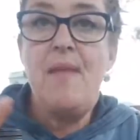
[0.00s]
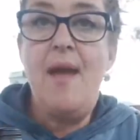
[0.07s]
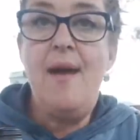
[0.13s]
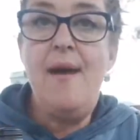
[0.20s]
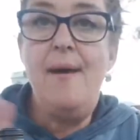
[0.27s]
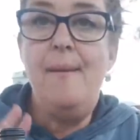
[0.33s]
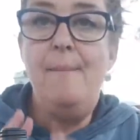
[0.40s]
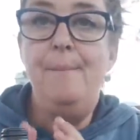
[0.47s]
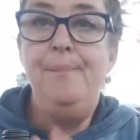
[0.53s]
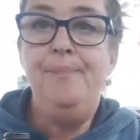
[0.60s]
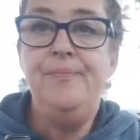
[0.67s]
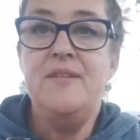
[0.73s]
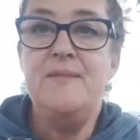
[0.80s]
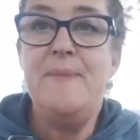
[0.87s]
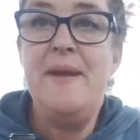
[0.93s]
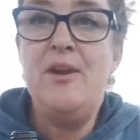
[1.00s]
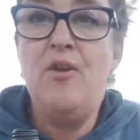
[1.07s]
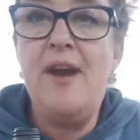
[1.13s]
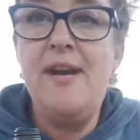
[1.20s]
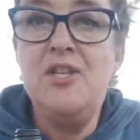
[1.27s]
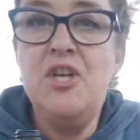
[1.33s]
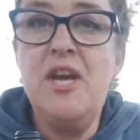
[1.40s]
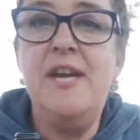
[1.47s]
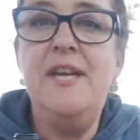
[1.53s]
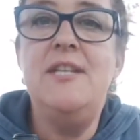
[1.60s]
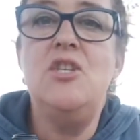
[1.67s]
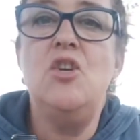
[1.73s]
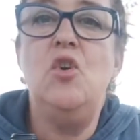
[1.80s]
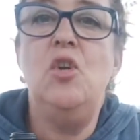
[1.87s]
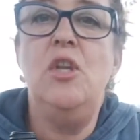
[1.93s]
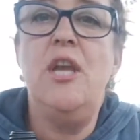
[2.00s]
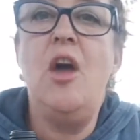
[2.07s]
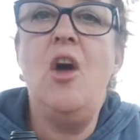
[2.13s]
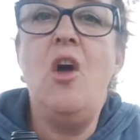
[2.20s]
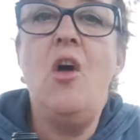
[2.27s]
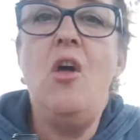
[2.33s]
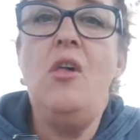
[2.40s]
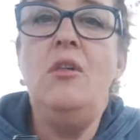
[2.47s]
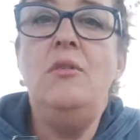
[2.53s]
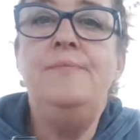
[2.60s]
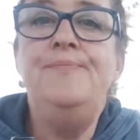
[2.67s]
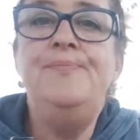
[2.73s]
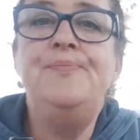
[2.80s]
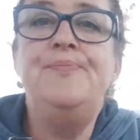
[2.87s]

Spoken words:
It's been great chatting to all y'all.